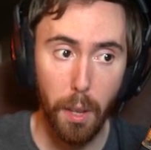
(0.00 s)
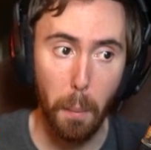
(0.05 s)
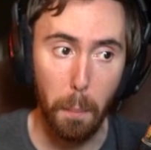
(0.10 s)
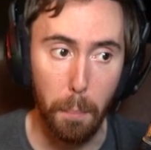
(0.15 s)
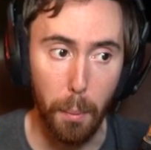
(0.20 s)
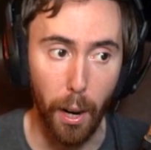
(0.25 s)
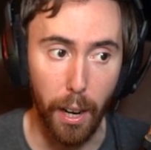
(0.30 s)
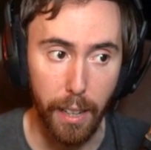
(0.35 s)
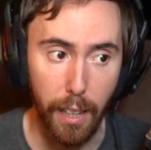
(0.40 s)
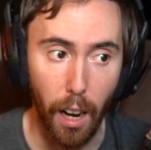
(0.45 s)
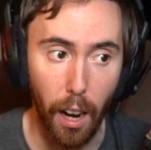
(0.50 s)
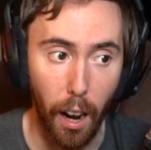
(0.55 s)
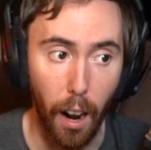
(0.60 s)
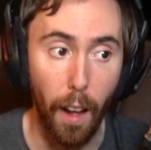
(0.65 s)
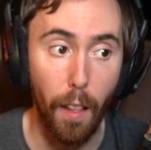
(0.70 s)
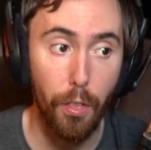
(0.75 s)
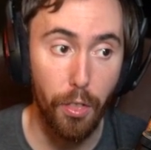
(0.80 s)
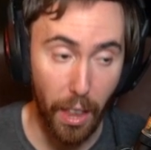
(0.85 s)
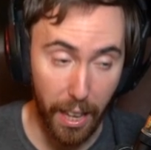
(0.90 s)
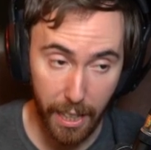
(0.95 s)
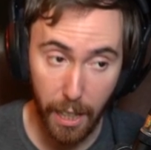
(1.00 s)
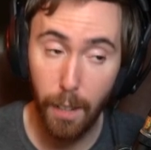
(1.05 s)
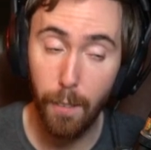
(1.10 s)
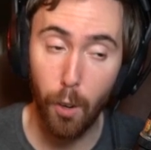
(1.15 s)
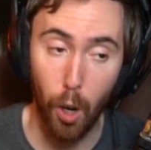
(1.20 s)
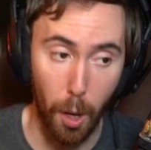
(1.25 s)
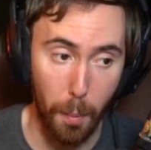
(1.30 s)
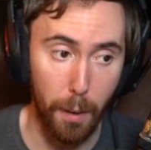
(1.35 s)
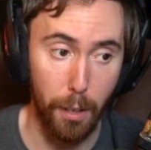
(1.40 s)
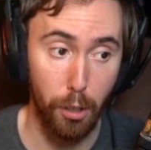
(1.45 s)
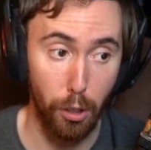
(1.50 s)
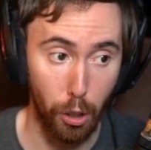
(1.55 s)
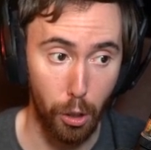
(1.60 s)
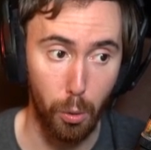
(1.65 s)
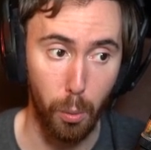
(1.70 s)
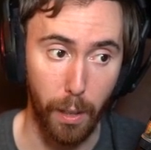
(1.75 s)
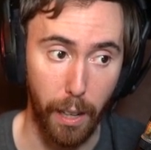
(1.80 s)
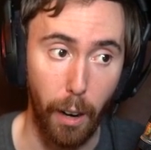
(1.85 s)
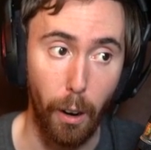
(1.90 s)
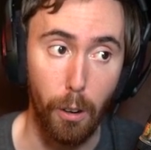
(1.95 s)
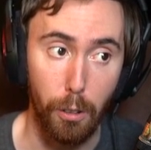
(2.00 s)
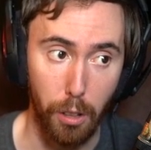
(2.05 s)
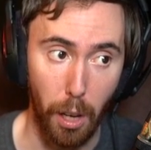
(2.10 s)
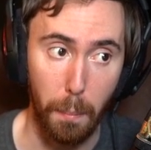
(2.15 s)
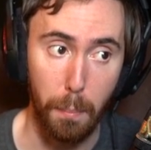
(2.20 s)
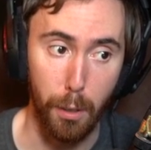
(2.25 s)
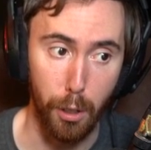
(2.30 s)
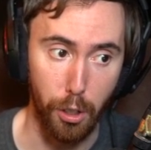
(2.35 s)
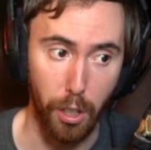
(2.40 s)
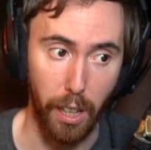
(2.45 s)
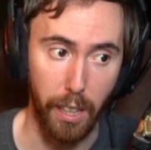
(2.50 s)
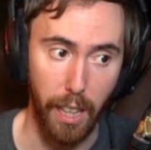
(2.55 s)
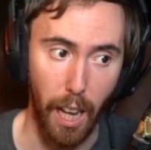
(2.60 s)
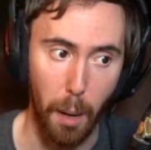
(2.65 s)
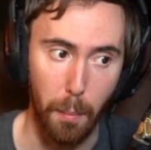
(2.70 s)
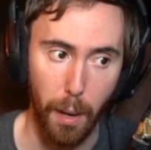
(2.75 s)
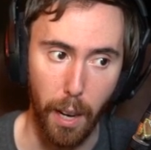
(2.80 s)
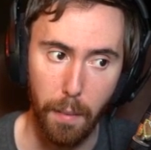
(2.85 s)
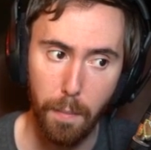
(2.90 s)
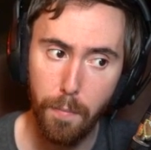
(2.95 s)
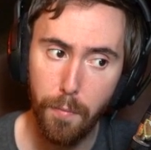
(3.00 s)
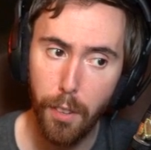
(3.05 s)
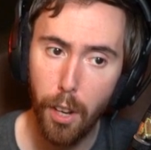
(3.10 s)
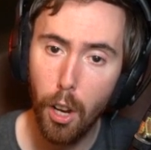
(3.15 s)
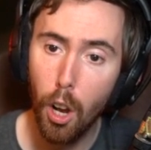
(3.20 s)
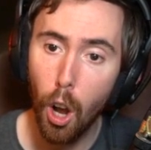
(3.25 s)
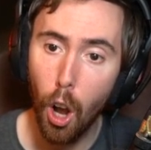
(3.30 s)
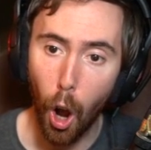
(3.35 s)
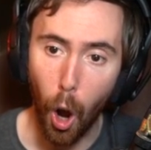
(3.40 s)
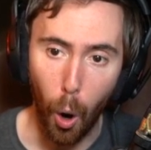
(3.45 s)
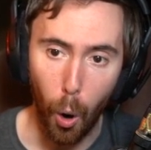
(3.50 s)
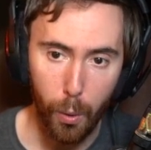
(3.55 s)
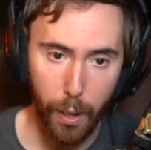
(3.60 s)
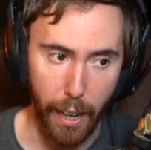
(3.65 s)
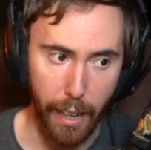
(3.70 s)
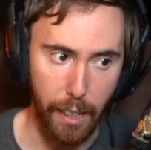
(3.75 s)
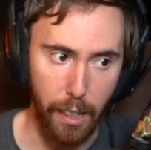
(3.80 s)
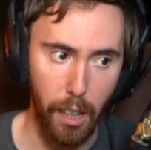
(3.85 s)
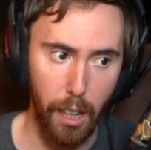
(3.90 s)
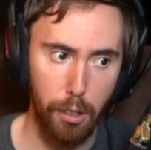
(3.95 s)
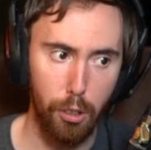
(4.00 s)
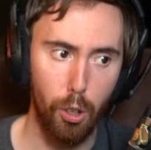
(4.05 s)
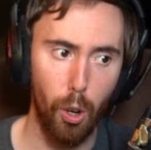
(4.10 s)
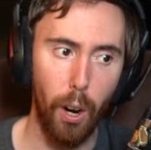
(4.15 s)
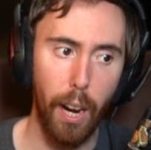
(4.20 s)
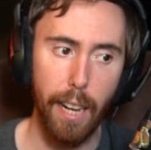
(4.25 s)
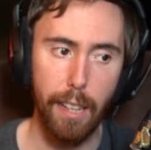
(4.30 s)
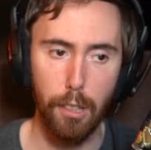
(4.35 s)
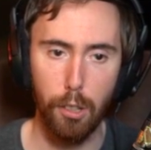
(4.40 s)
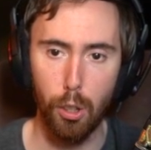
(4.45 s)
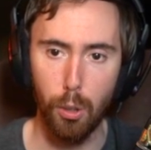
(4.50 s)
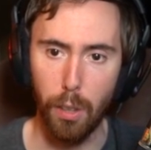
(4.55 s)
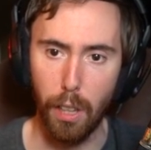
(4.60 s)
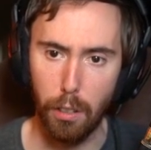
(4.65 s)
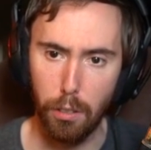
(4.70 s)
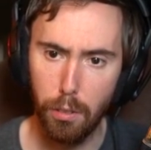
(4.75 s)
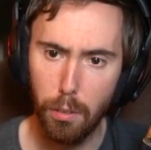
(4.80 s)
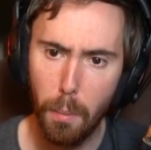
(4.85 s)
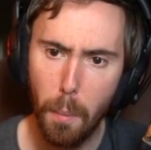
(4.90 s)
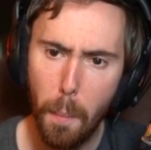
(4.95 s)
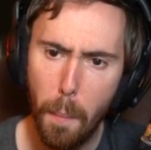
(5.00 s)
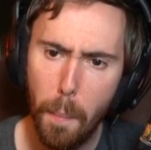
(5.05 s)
But thank you very much for the $20. I appreciate that, man. Okay, let's go ahead and do this.